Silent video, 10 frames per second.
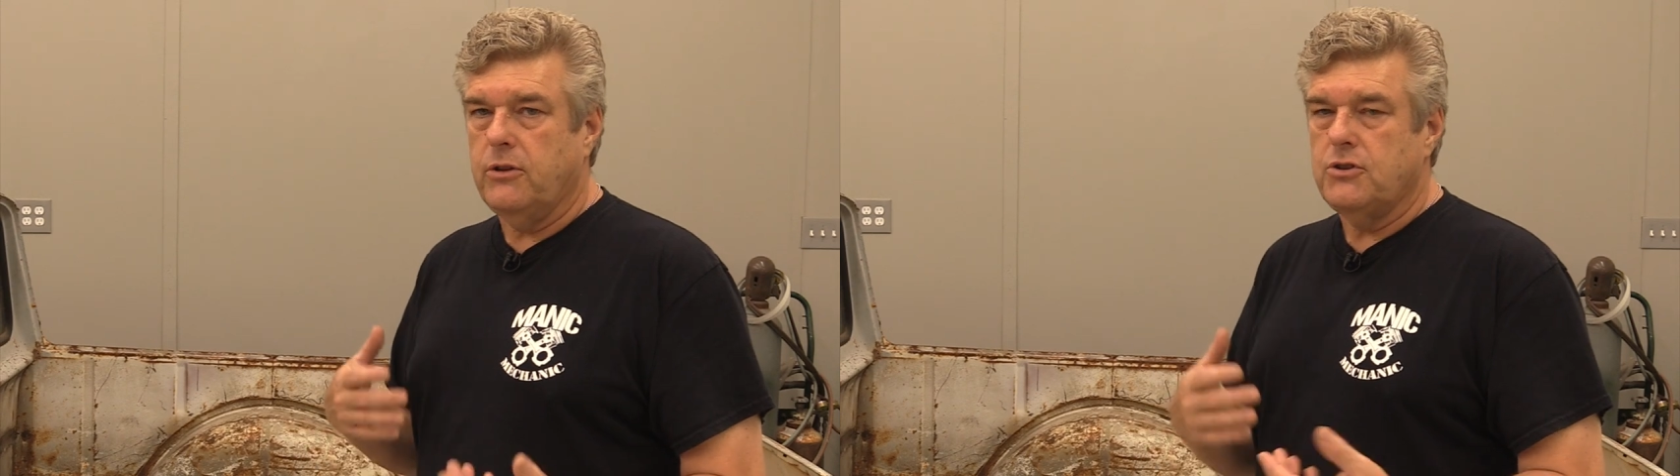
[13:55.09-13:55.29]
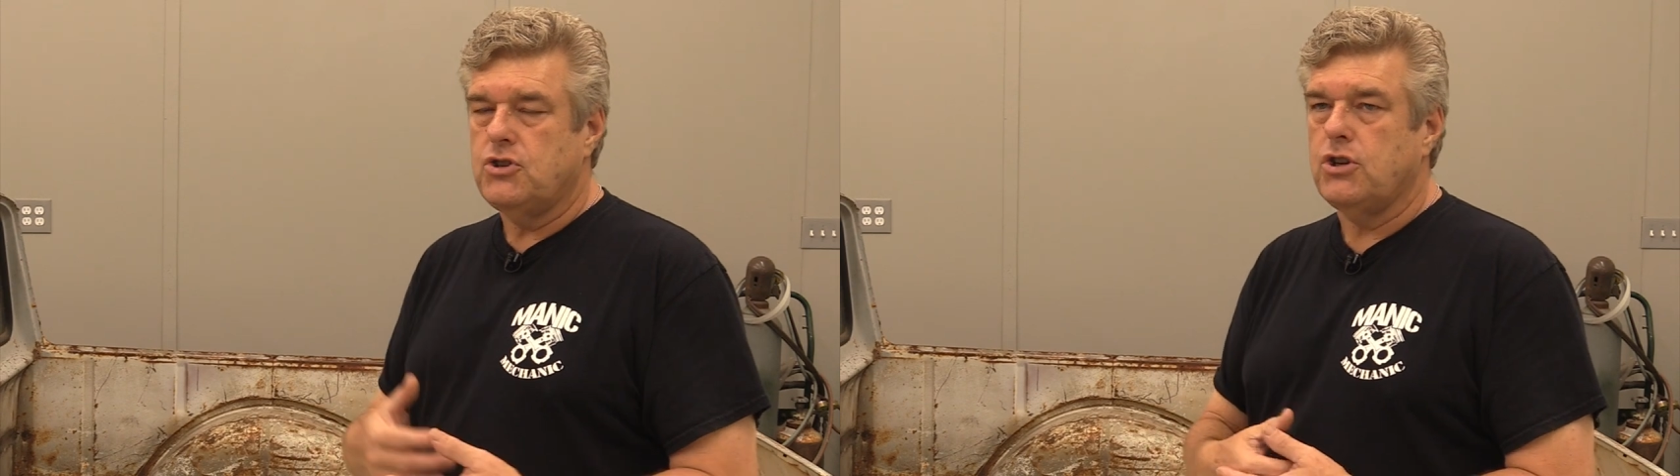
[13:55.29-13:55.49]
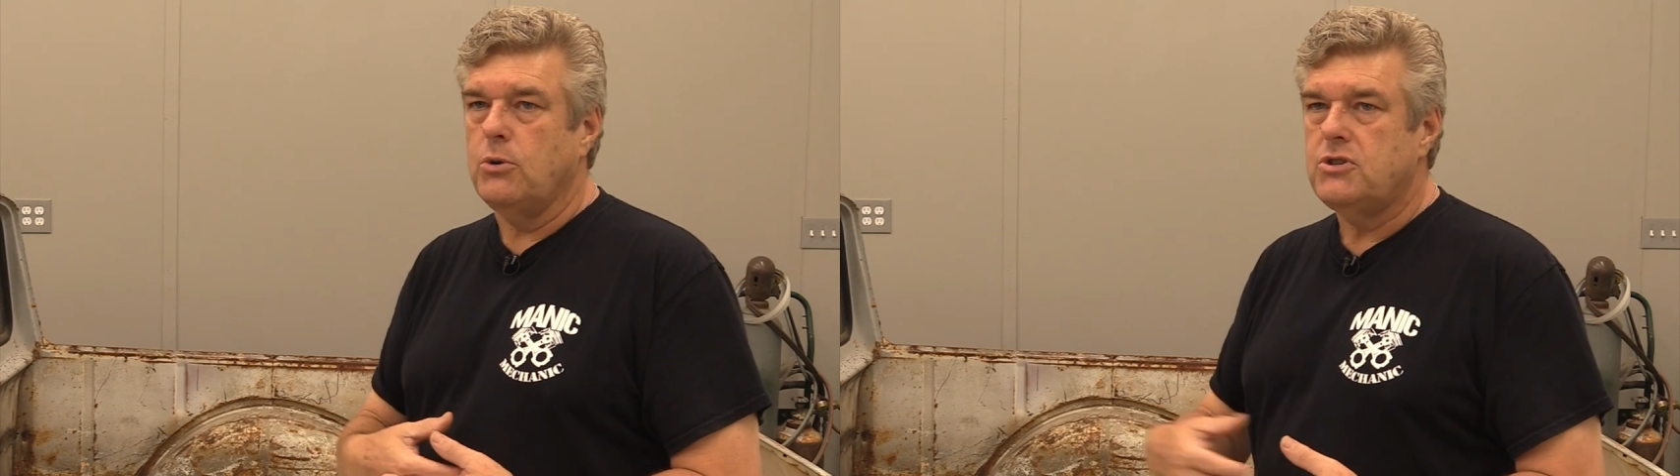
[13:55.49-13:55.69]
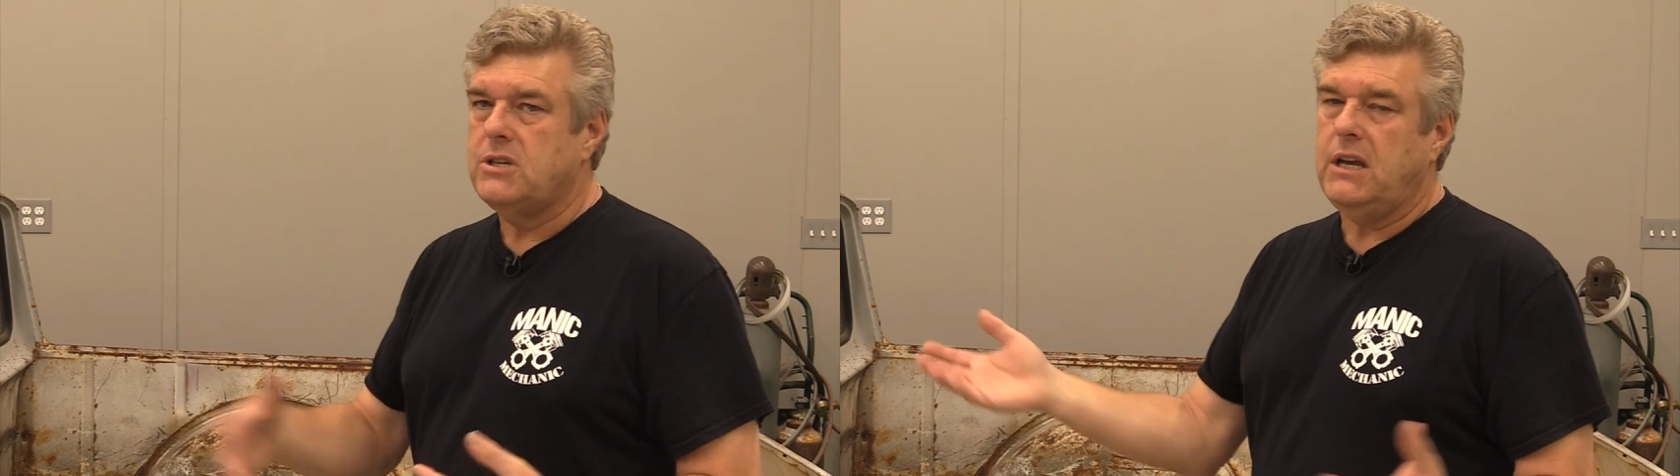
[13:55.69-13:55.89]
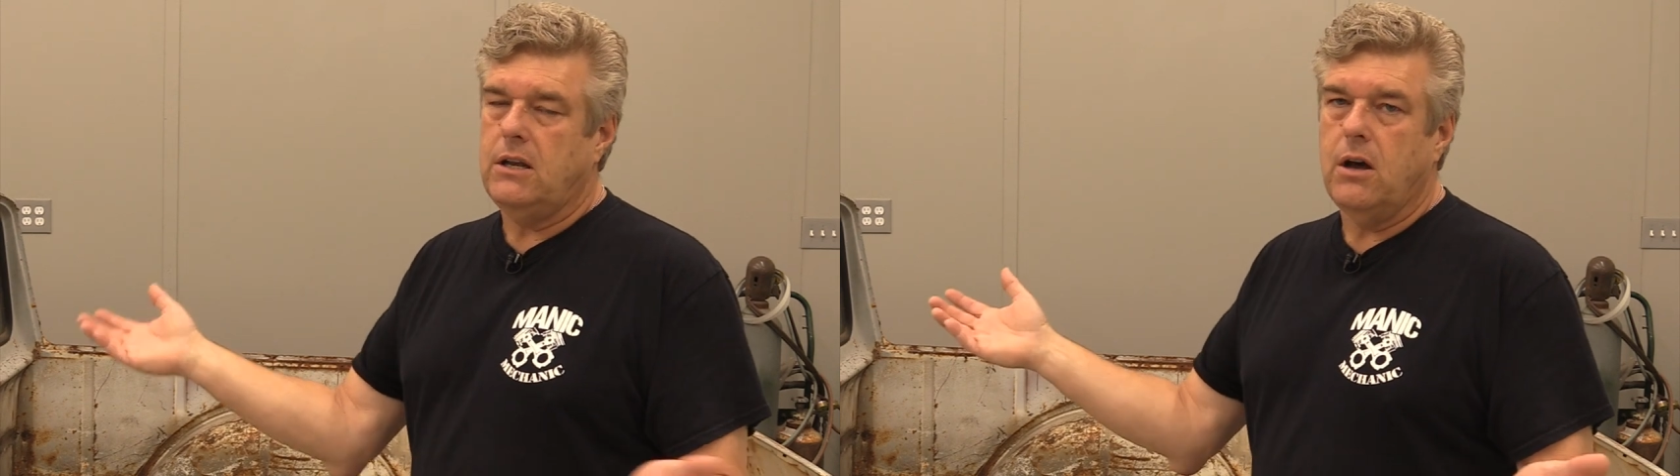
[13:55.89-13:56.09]
on the show
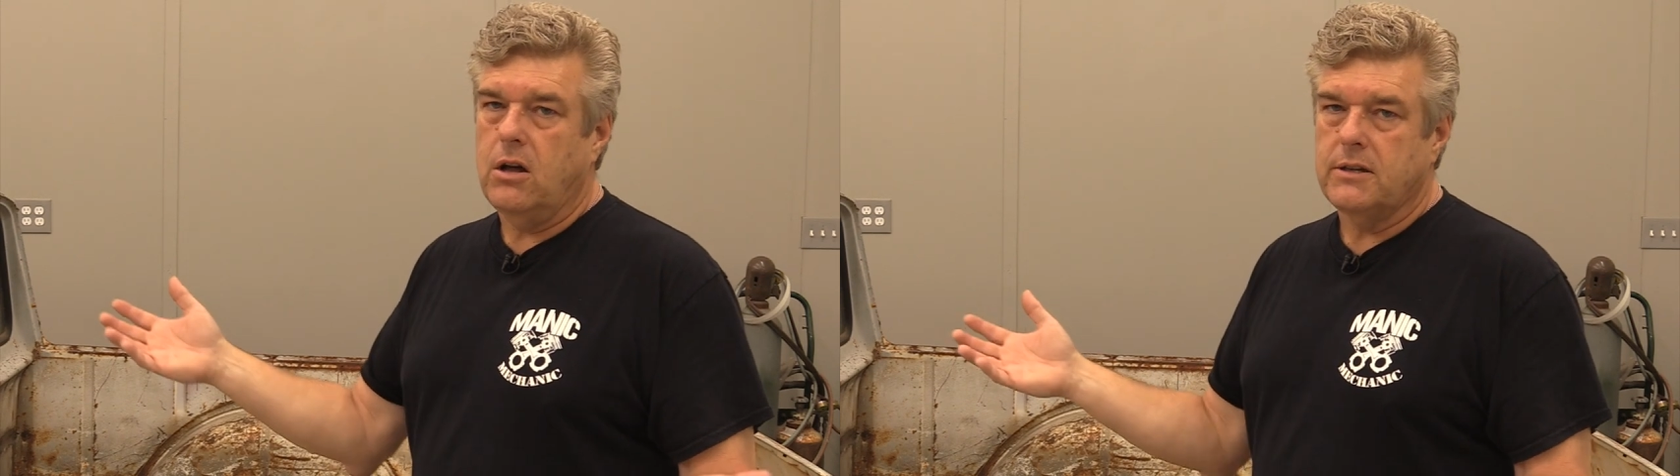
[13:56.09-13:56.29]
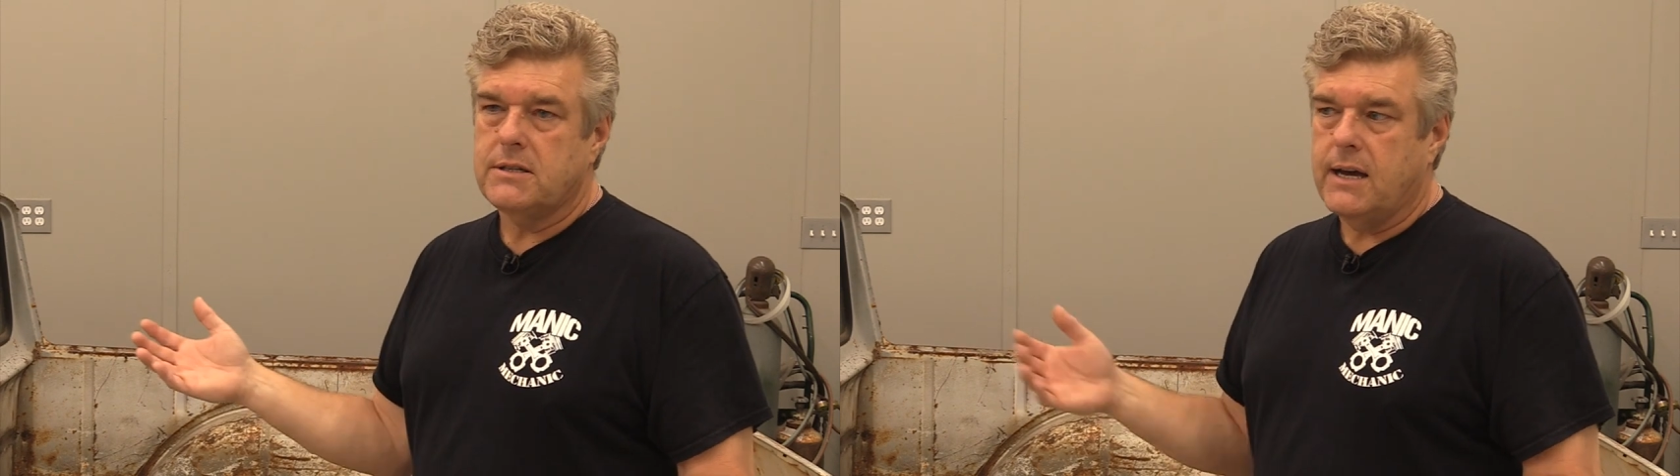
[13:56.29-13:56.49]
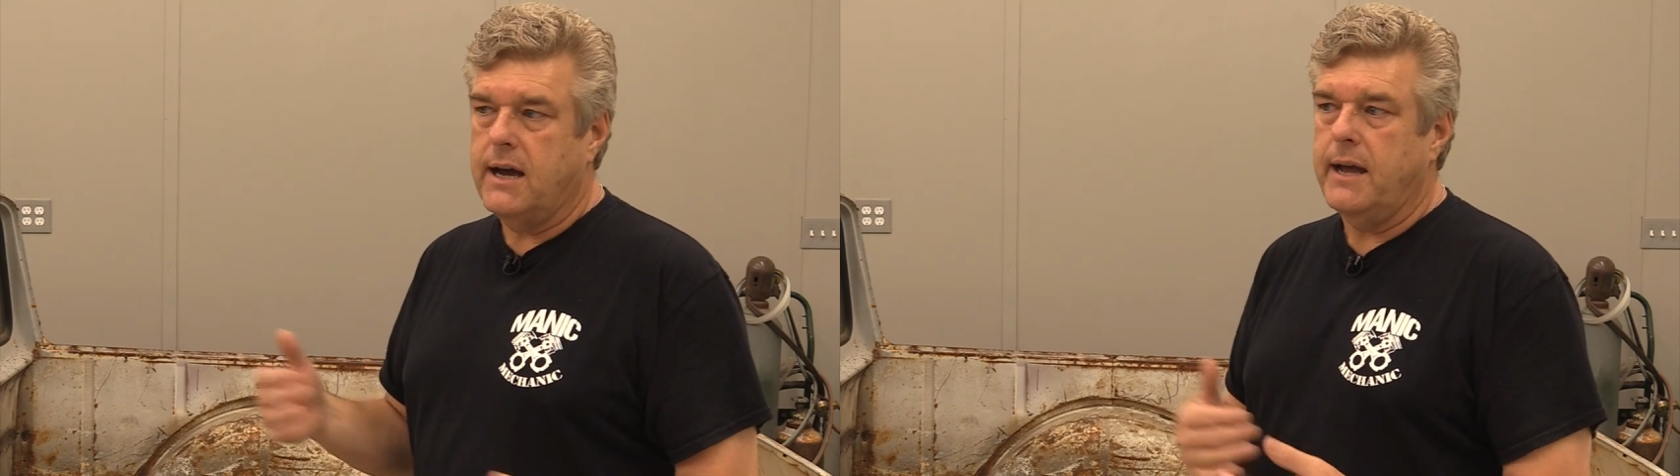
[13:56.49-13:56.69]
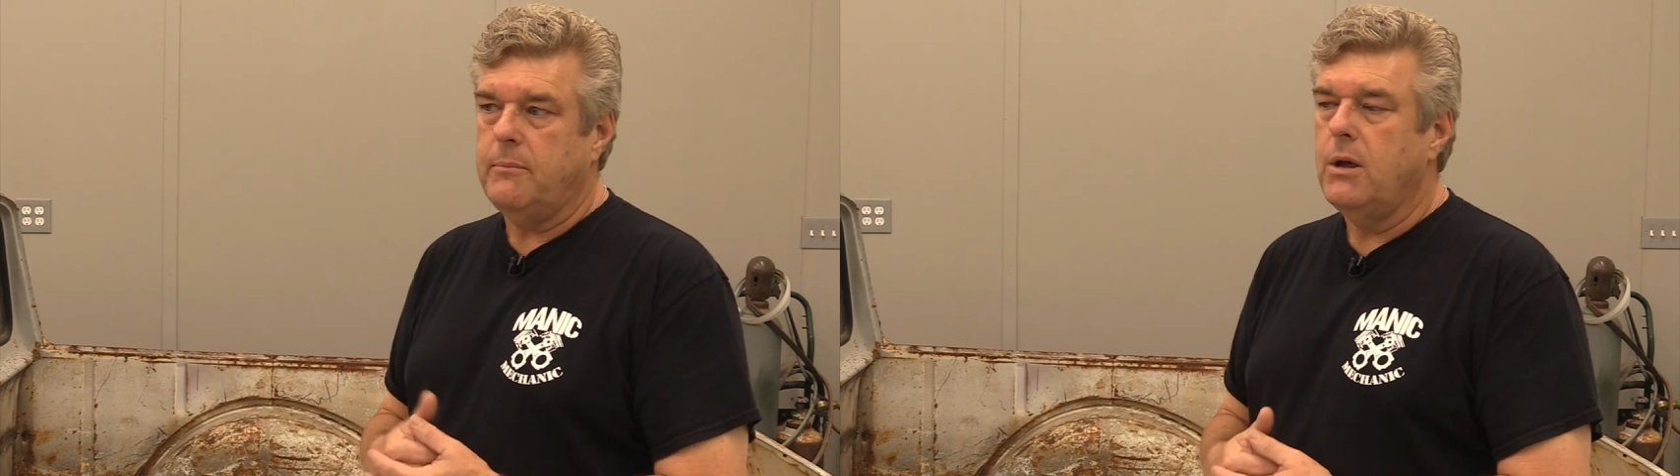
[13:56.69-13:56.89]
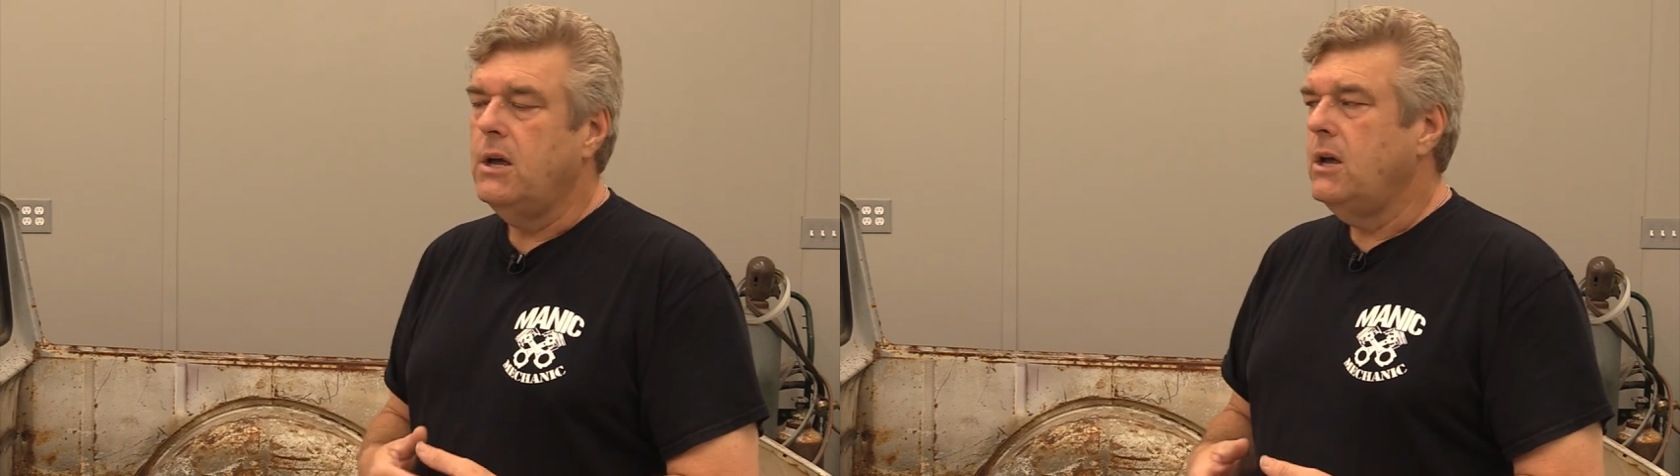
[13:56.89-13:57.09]
scene all the time.